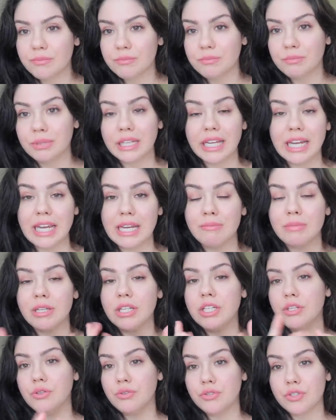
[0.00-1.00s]
blame
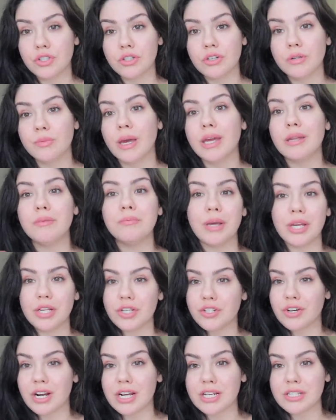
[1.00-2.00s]
YouTube and
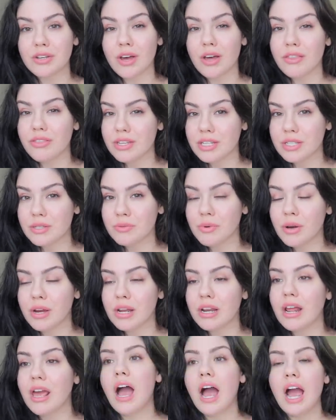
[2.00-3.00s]
Pinterest on this one.